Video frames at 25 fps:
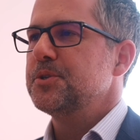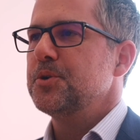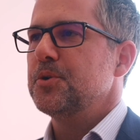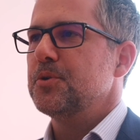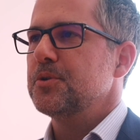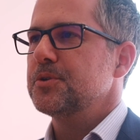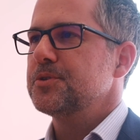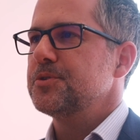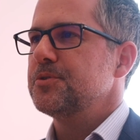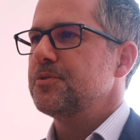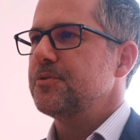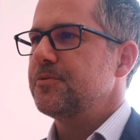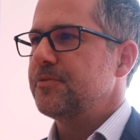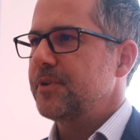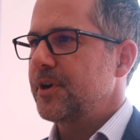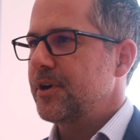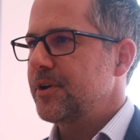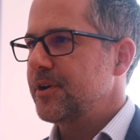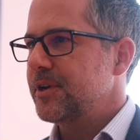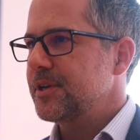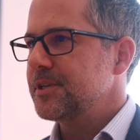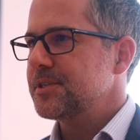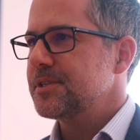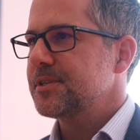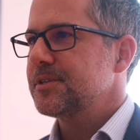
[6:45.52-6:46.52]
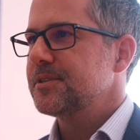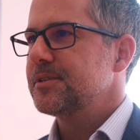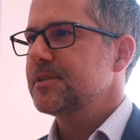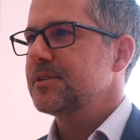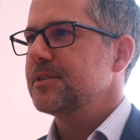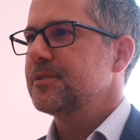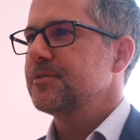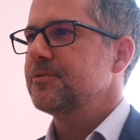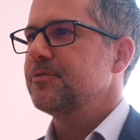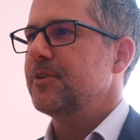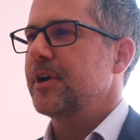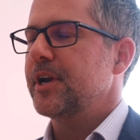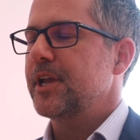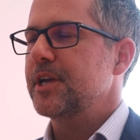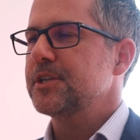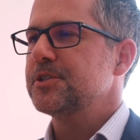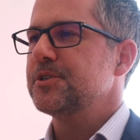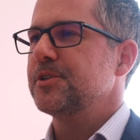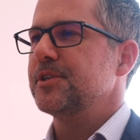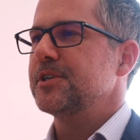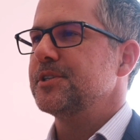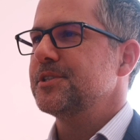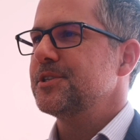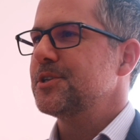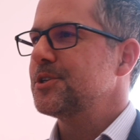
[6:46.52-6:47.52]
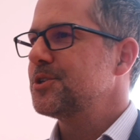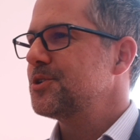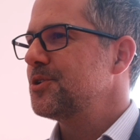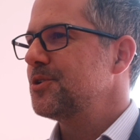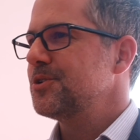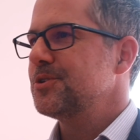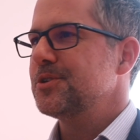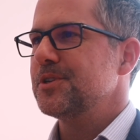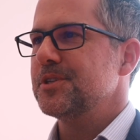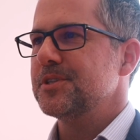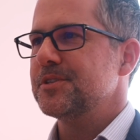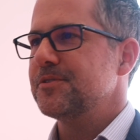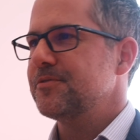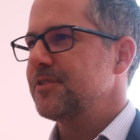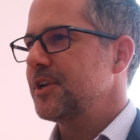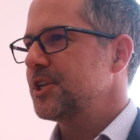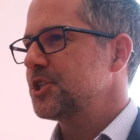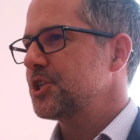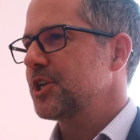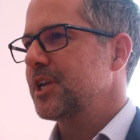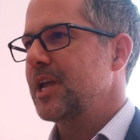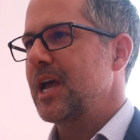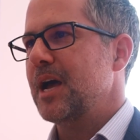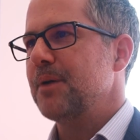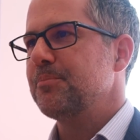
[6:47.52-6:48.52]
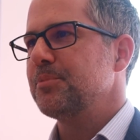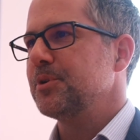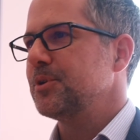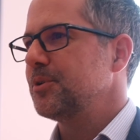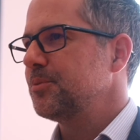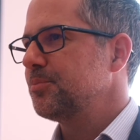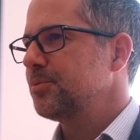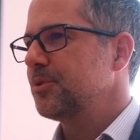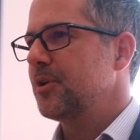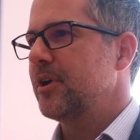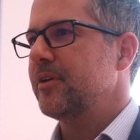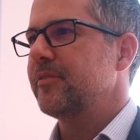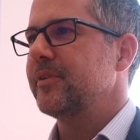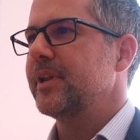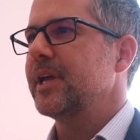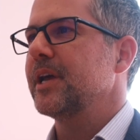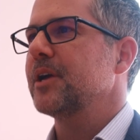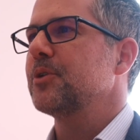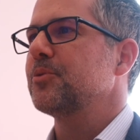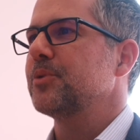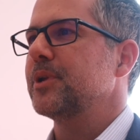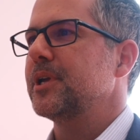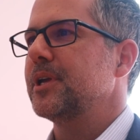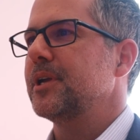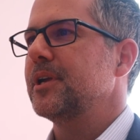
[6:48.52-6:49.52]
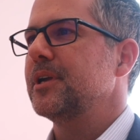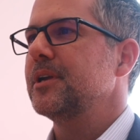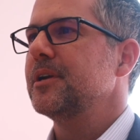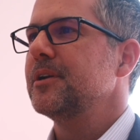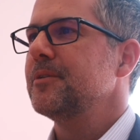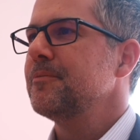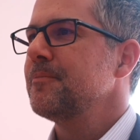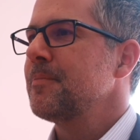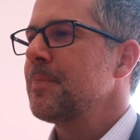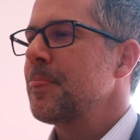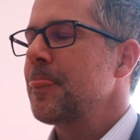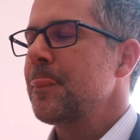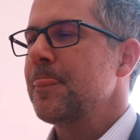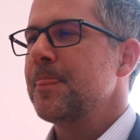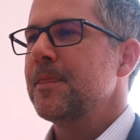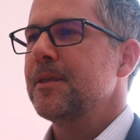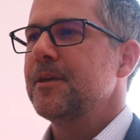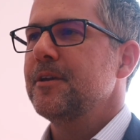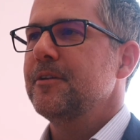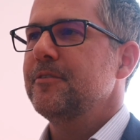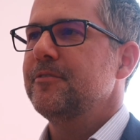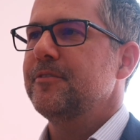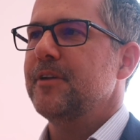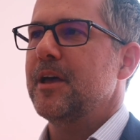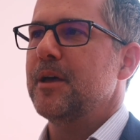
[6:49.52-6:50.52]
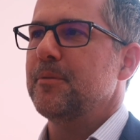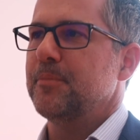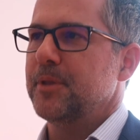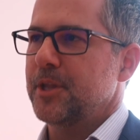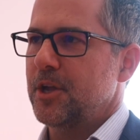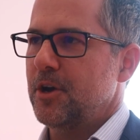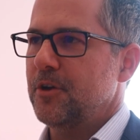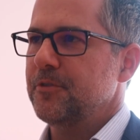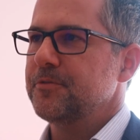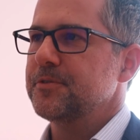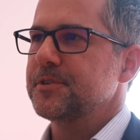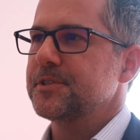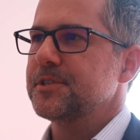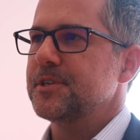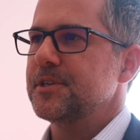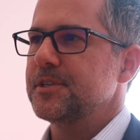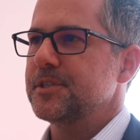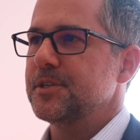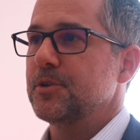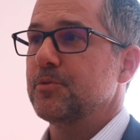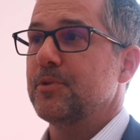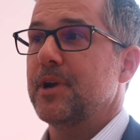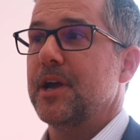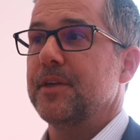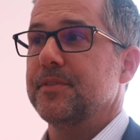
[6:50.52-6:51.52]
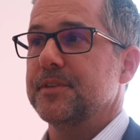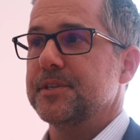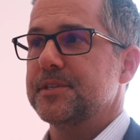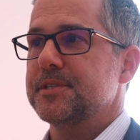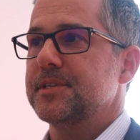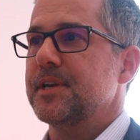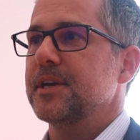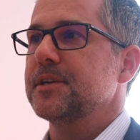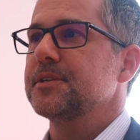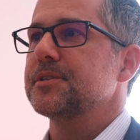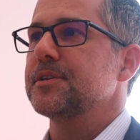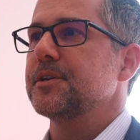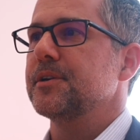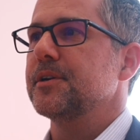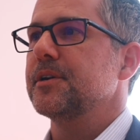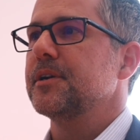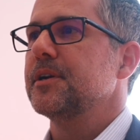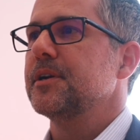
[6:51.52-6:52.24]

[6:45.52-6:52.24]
talk to various financial institutions, venture capital, private equity, family offices around the sector.